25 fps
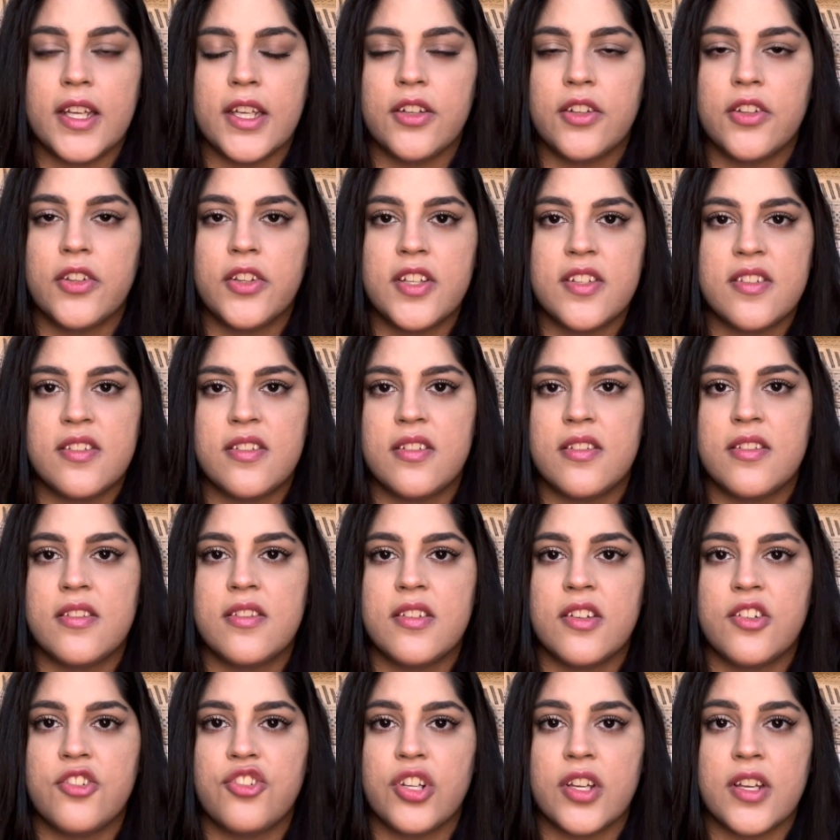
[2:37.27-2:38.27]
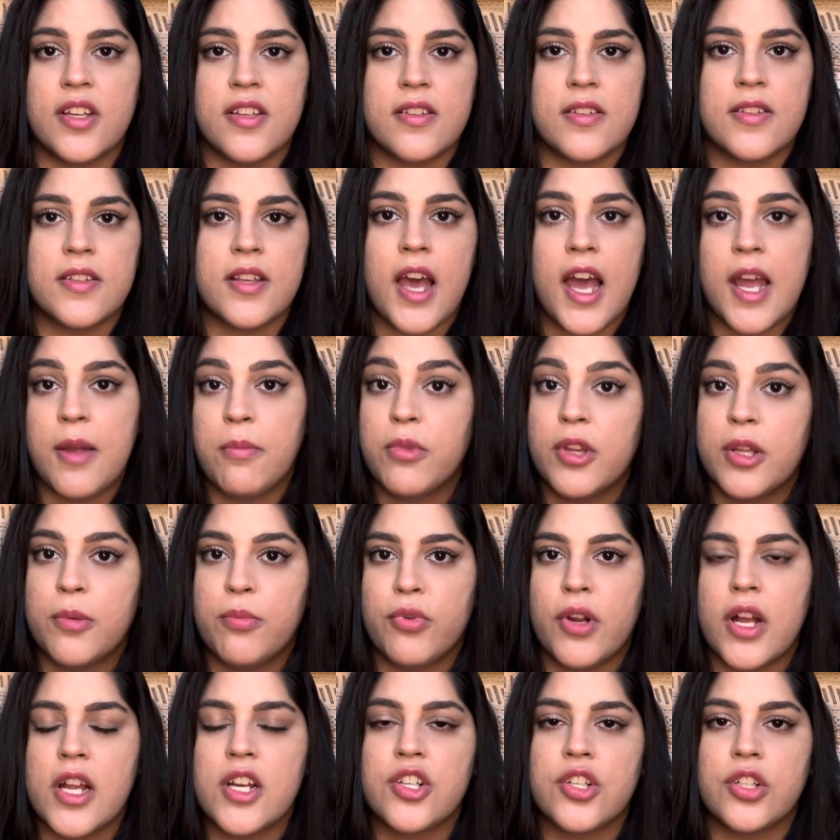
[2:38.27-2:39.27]
illnesses such as high blood
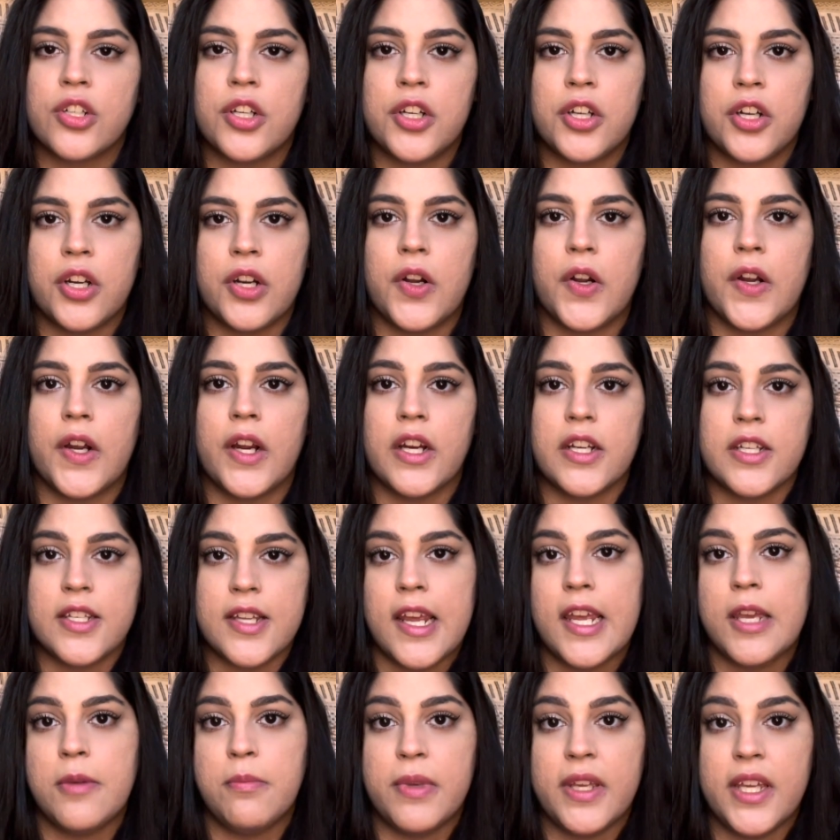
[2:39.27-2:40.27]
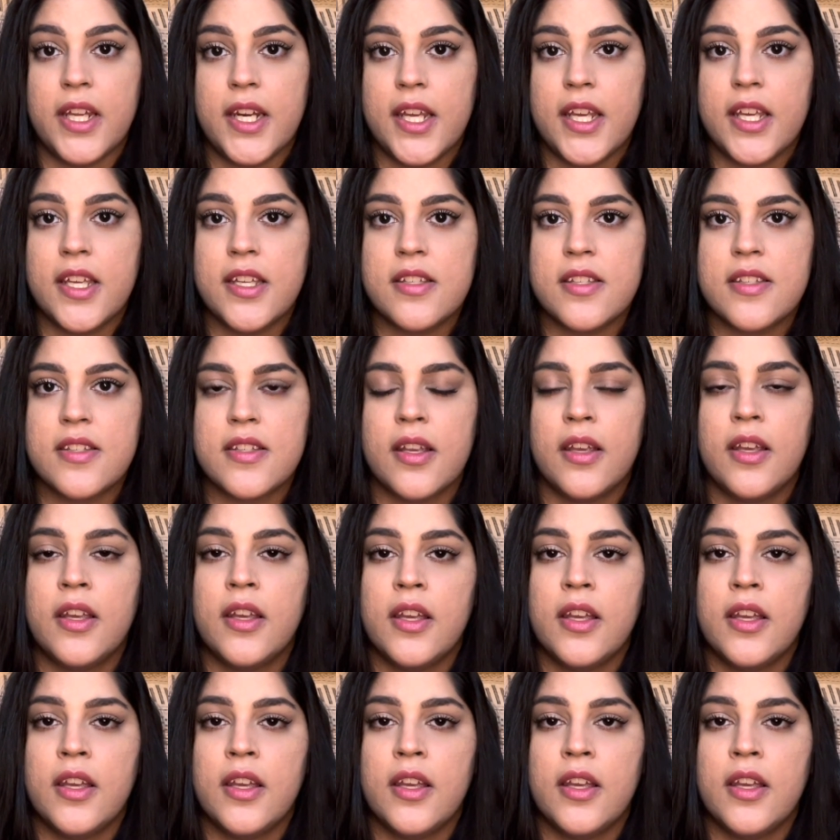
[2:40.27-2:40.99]
pressure or diabetes.